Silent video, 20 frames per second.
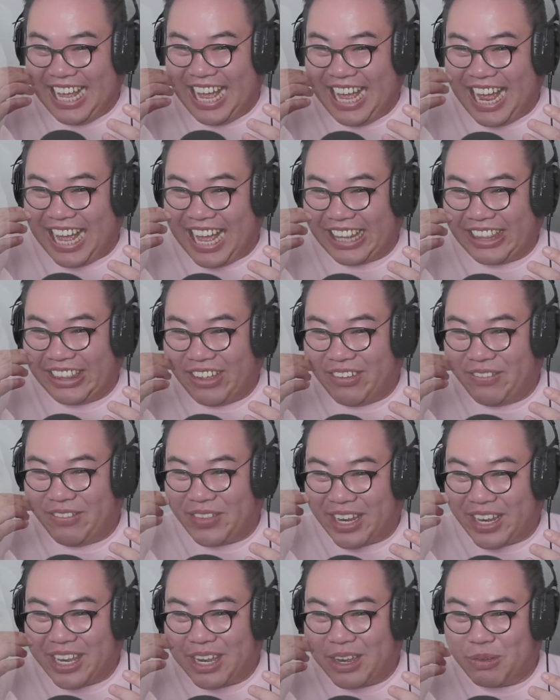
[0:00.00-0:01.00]
I love
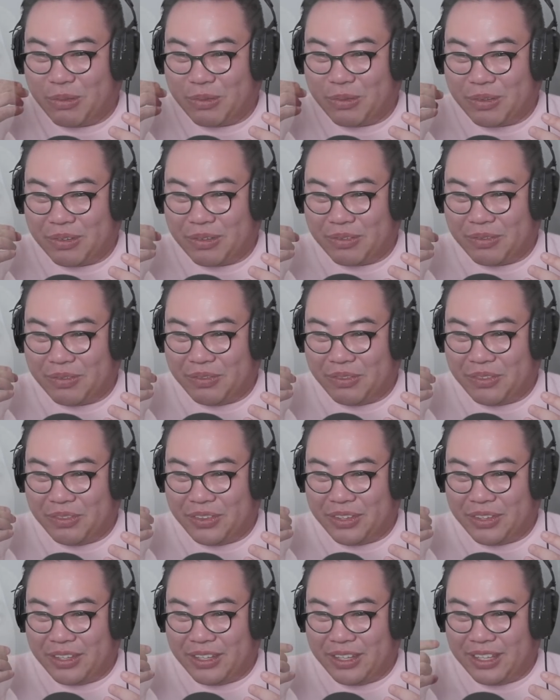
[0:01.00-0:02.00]
that he
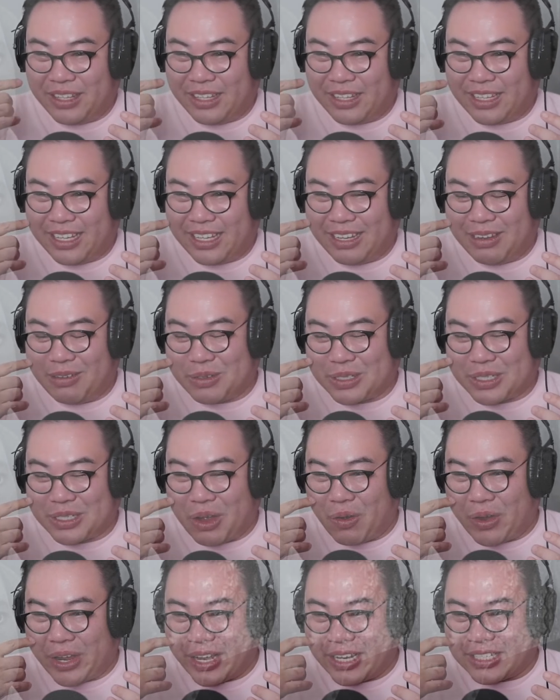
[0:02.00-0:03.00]
was
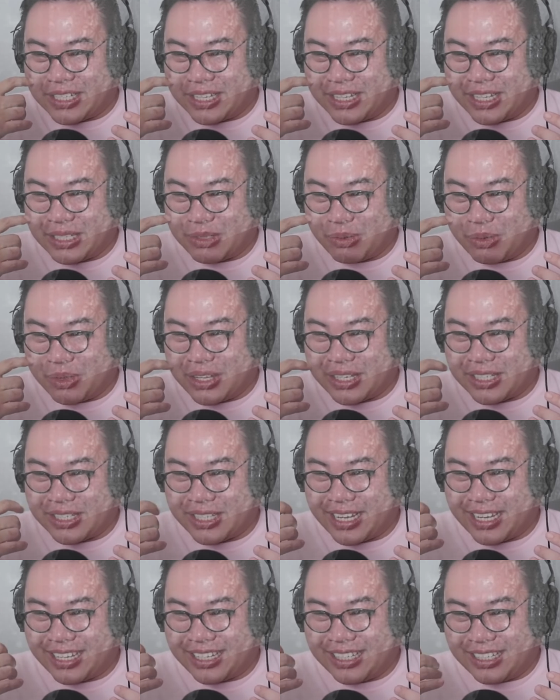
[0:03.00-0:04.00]
going into this with this,
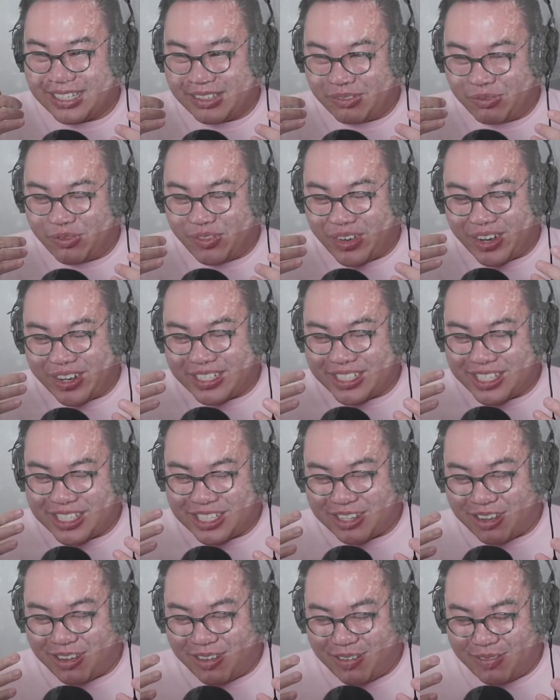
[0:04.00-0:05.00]
like, very
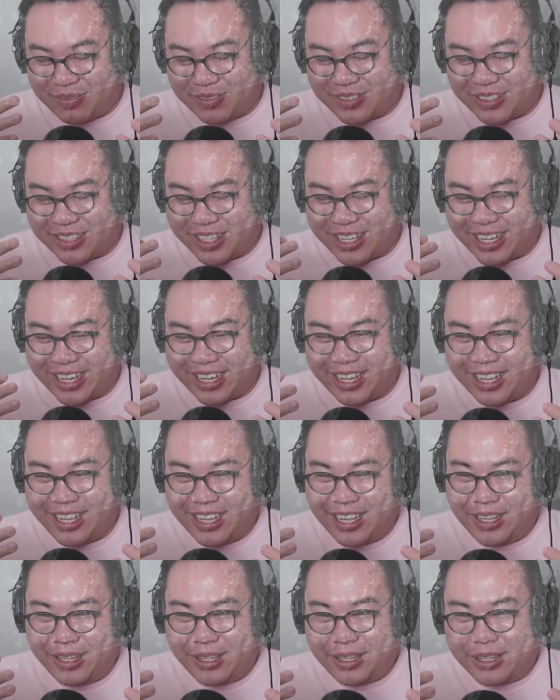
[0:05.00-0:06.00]
soft, like,
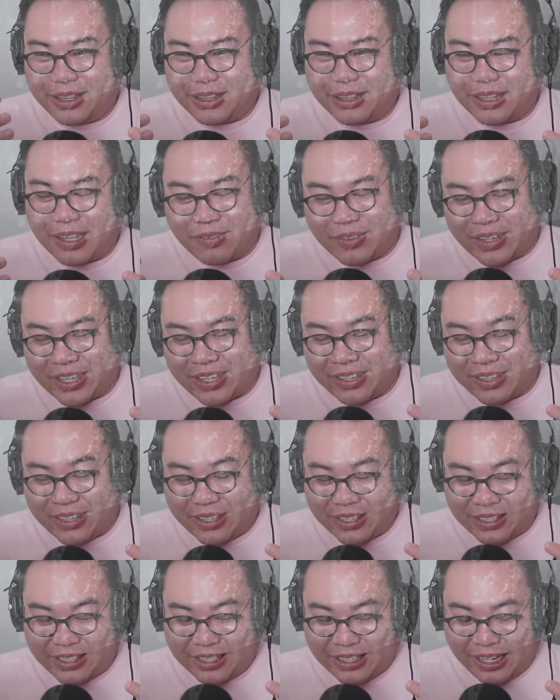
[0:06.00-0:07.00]

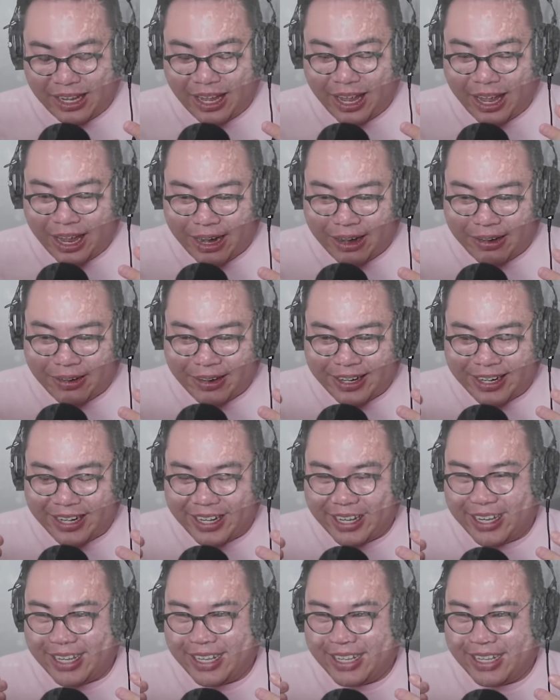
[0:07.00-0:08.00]
loving,
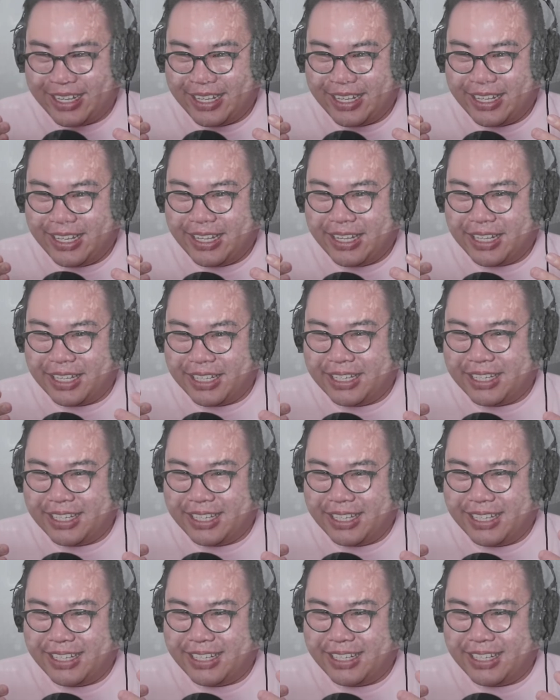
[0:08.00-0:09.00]
caring
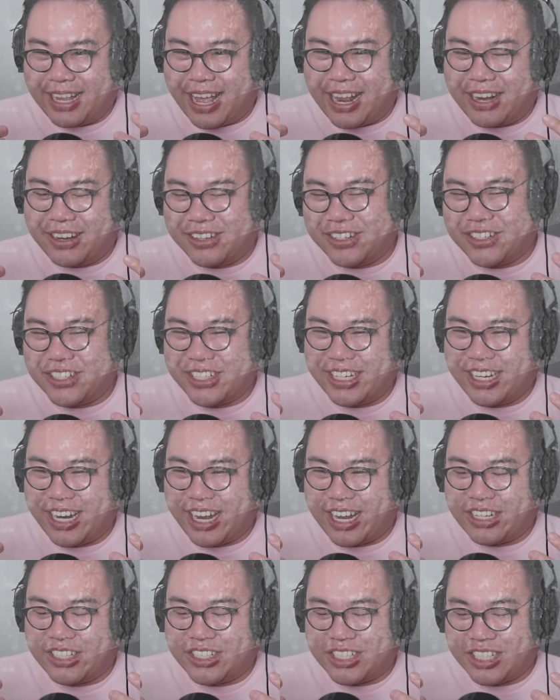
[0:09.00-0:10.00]
energy,
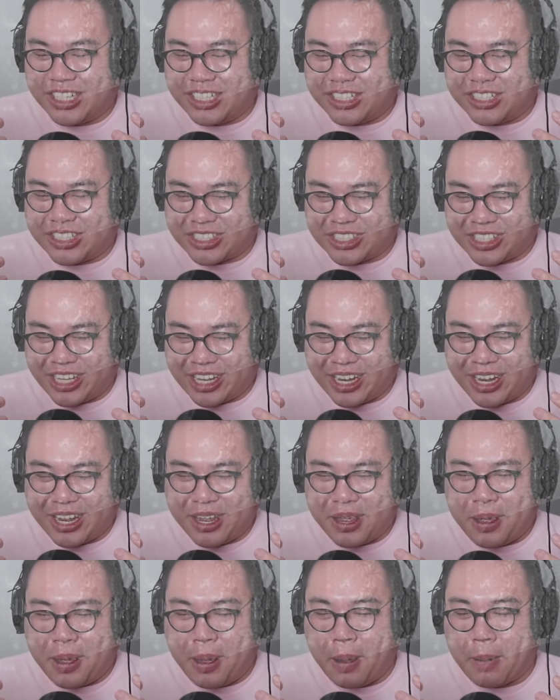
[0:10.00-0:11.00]
and she's just,
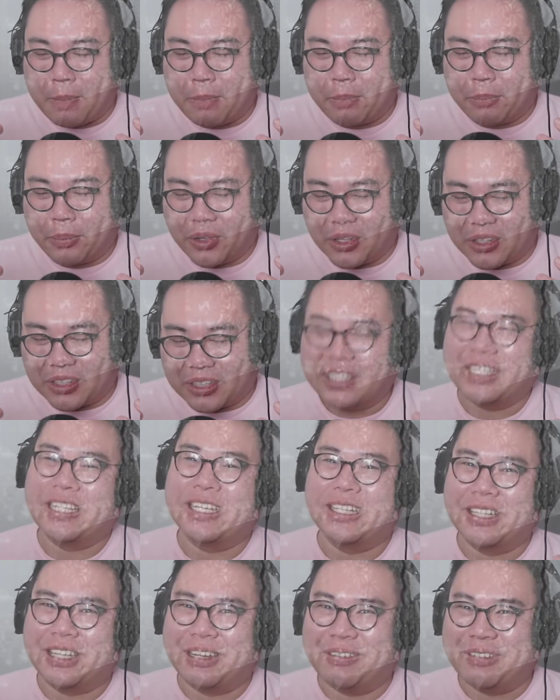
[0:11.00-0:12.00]
like,
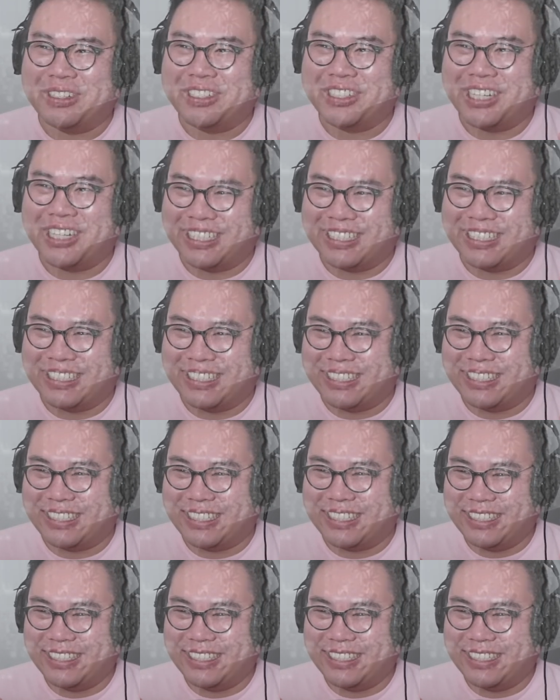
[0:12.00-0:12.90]
completely rejected it.